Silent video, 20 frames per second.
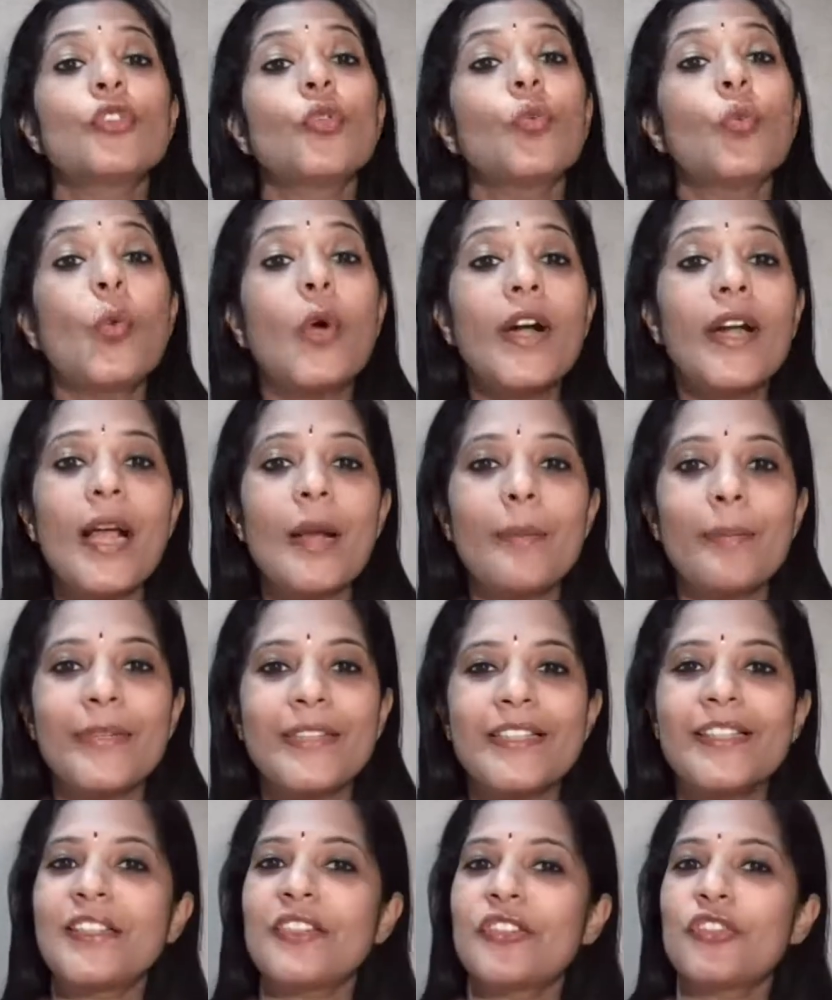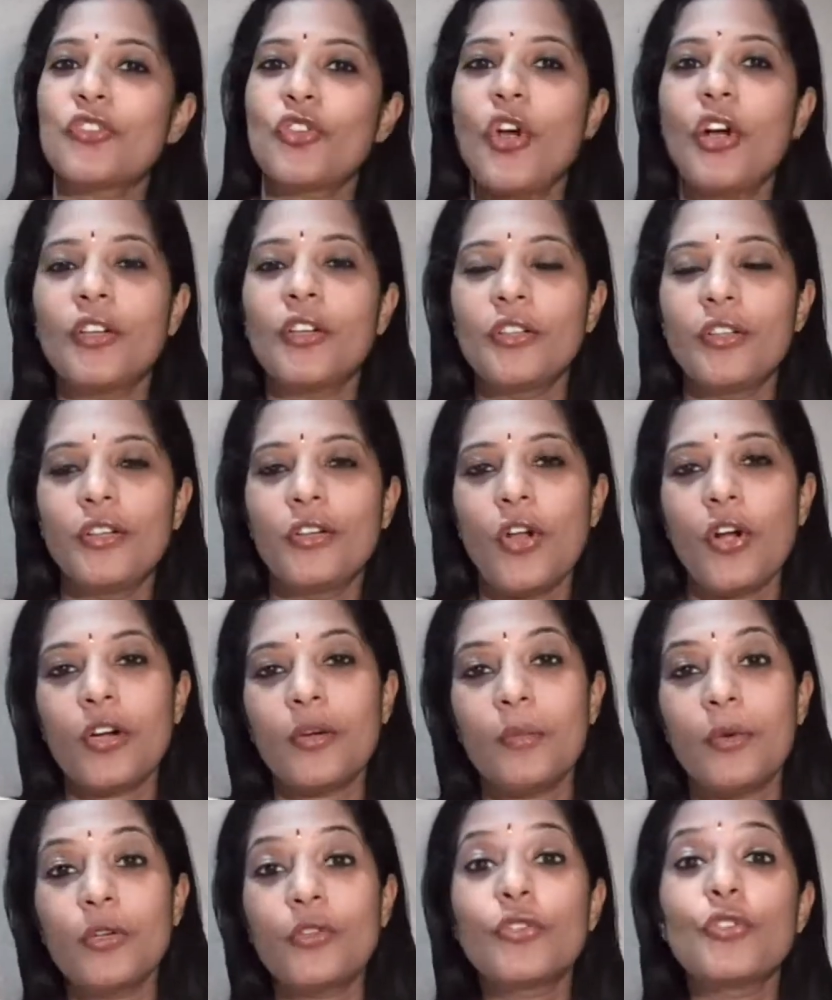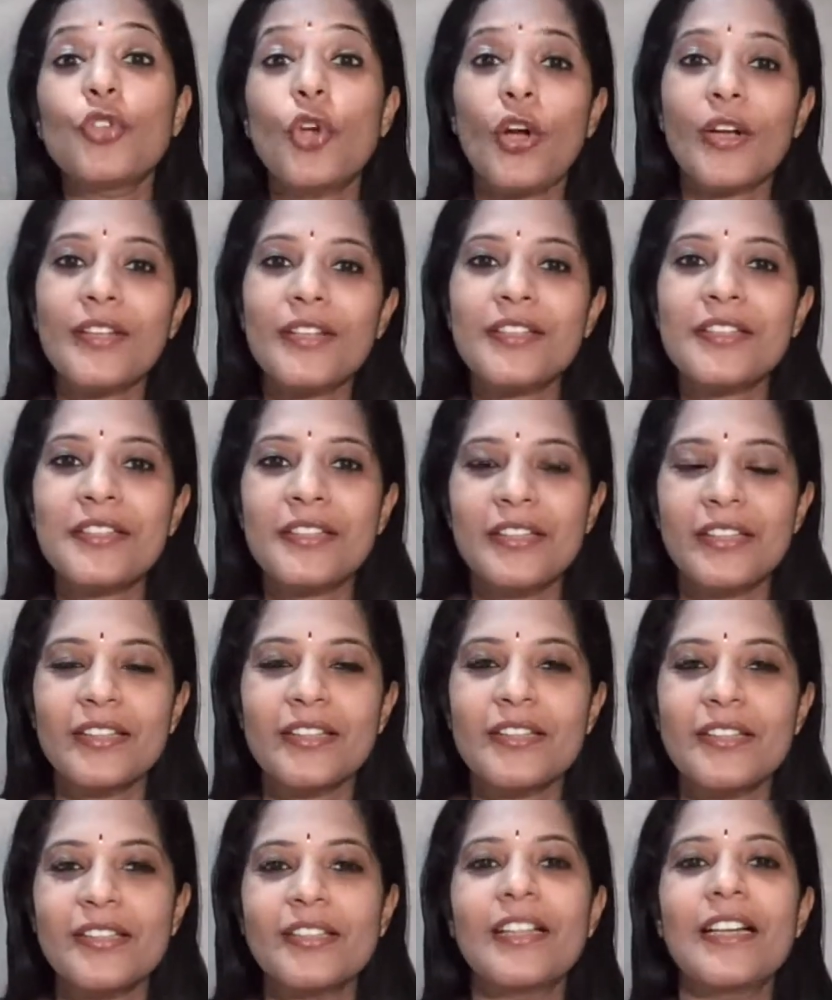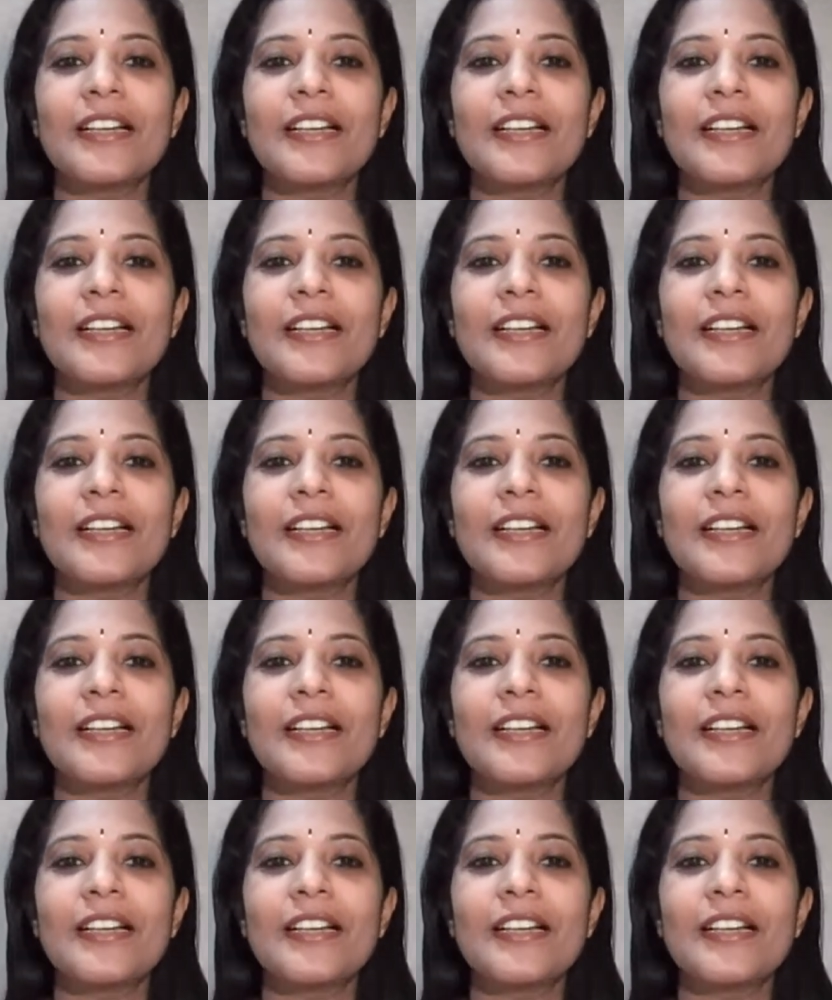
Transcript: So what happens? Let's talk about joyous things,